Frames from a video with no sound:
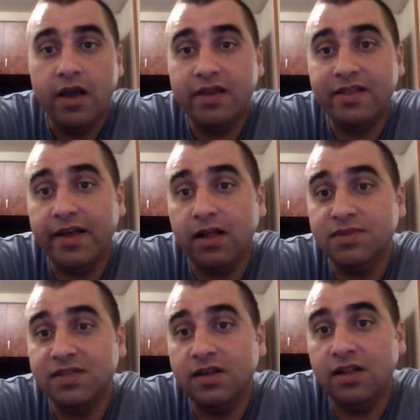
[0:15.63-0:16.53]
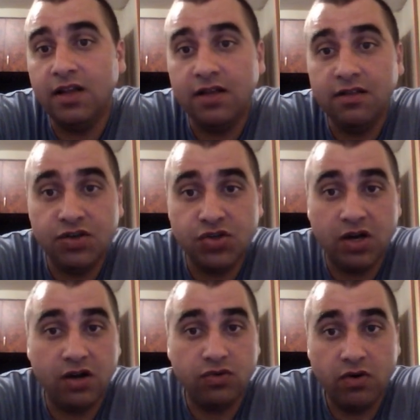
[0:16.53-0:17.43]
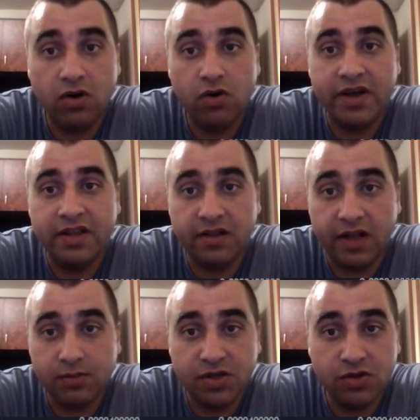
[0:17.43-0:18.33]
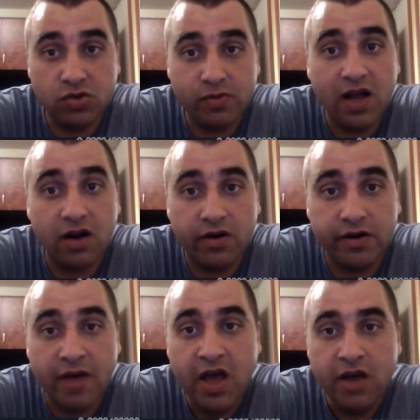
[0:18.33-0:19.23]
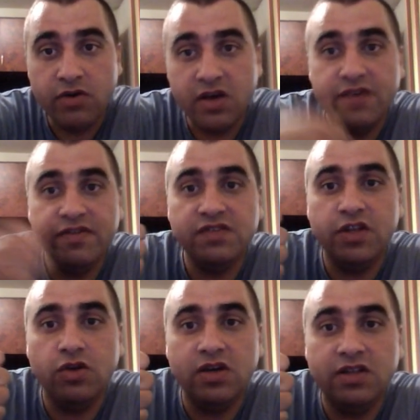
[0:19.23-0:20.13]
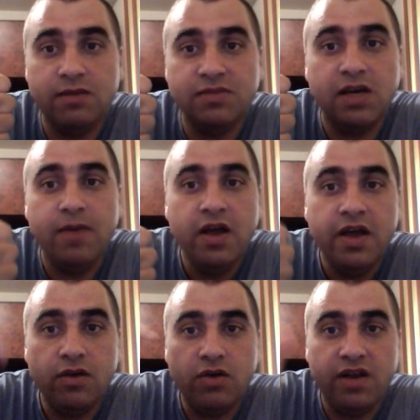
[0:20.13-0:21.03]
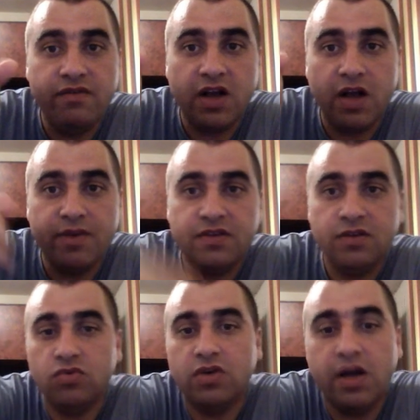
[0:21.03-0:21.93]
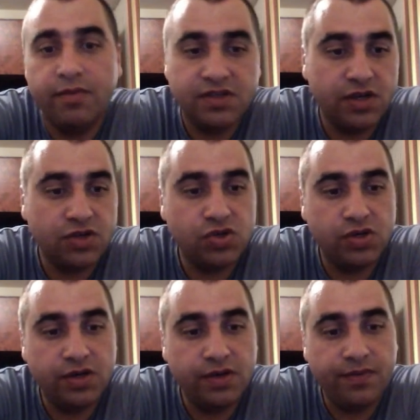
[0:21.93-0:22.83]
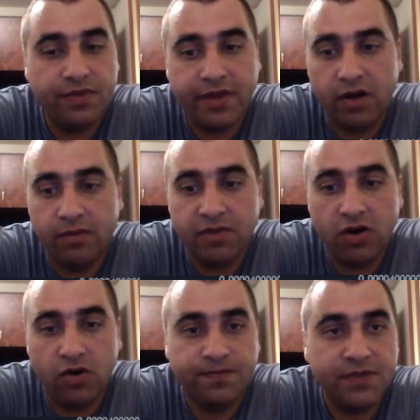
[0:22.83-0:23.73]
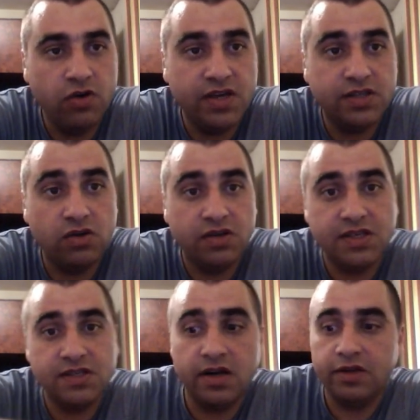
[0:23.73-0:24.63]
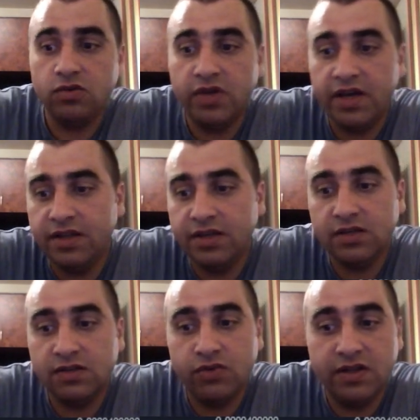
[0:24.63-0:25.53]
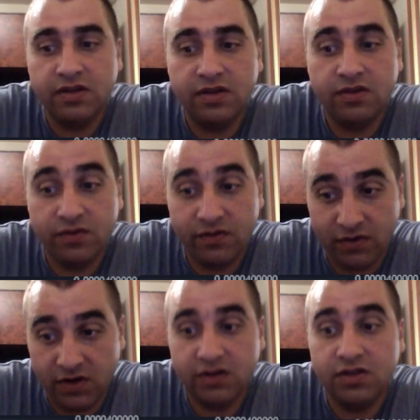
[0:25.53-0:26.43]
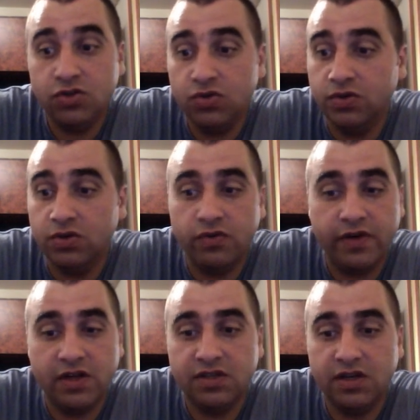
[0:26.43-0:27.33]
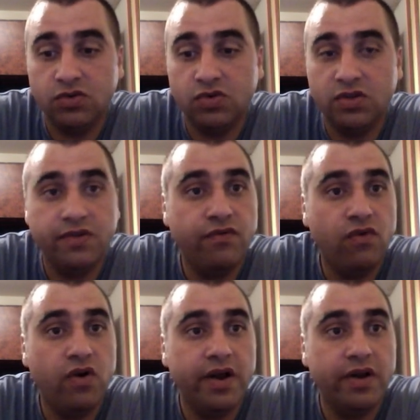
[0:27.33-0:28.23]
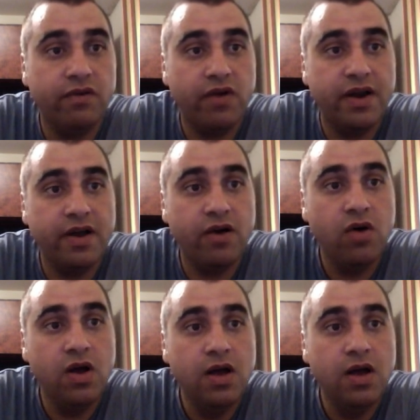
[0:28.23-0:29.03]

It helps a lot this channel to grow and it helps in YouTube algorithm. You can give this video a thumbs up and you can leave a comment into the comment section down below. Okay, so let's get started. Today it is 23rd June 2024 and right now